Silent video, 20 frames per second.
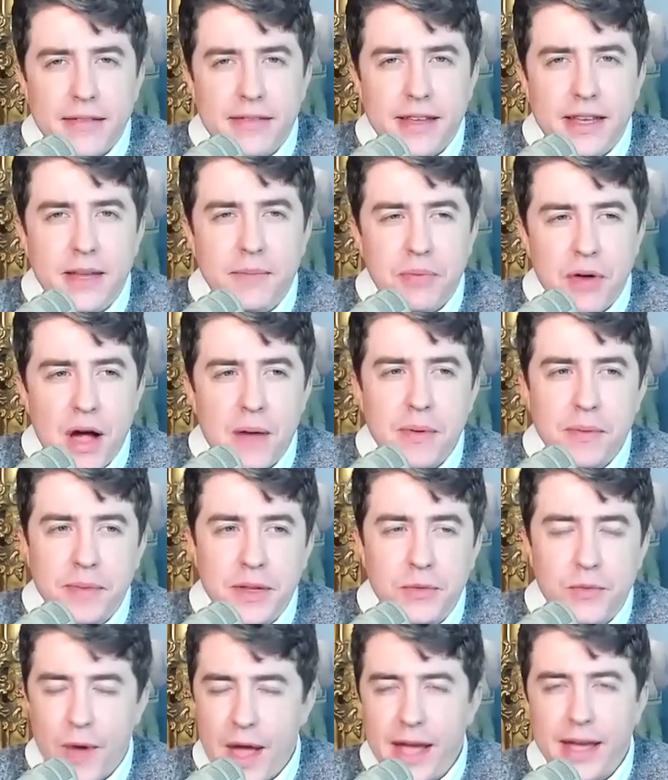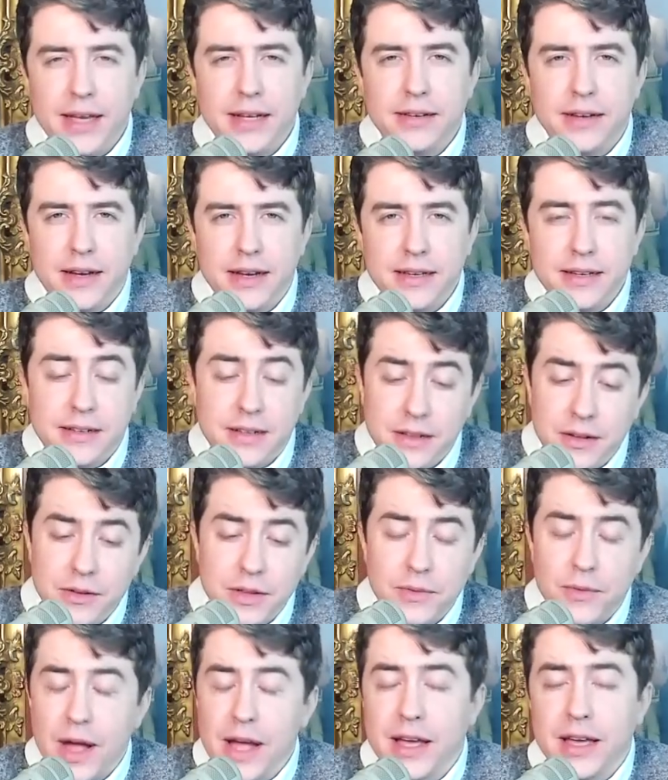I think he
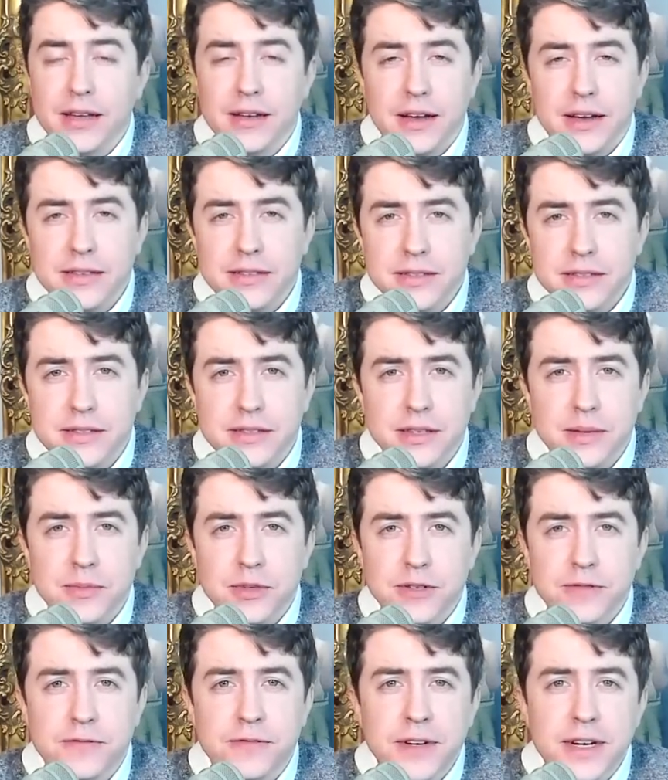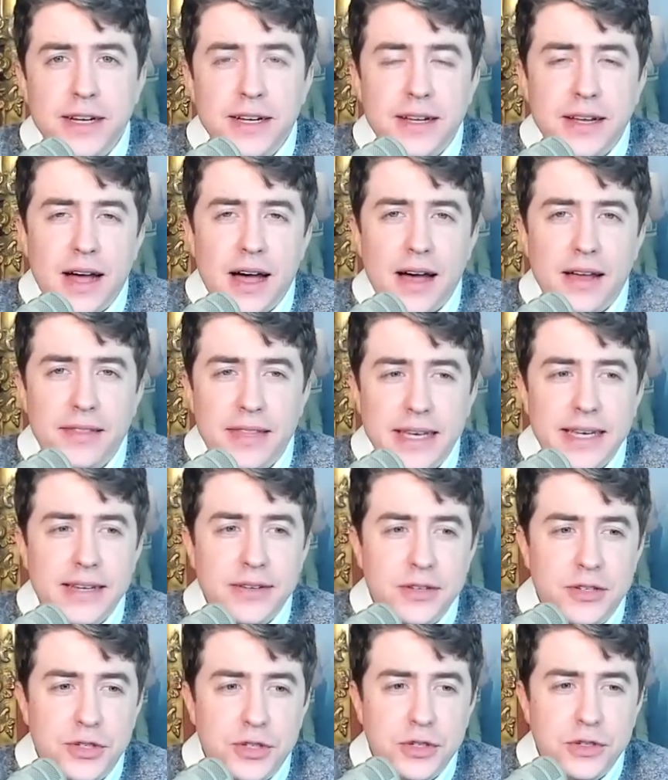clearly recognizes some of the
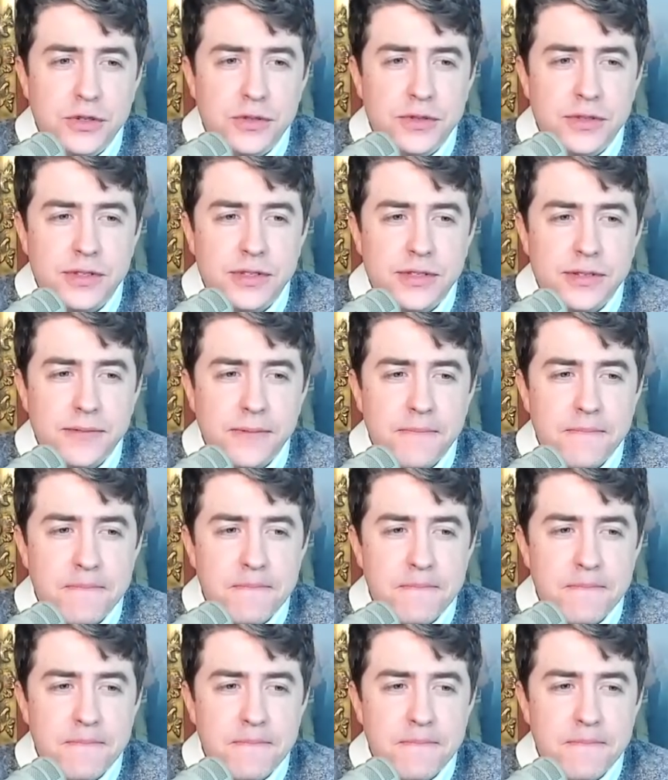issues.